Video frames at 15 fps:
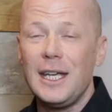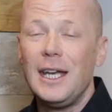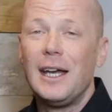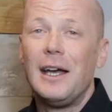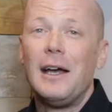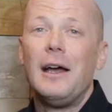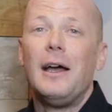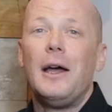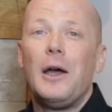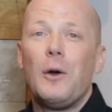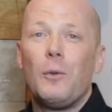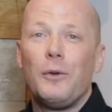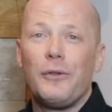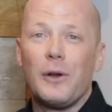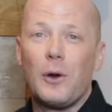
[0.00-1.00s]
It
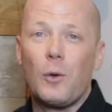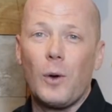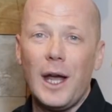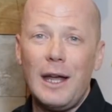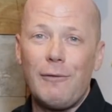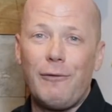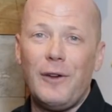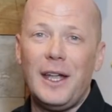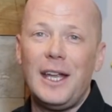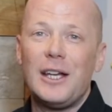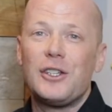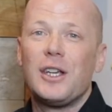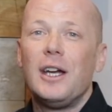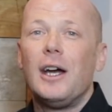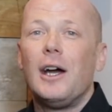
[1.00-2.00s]
was a great
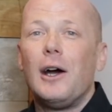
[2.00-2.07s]
finish.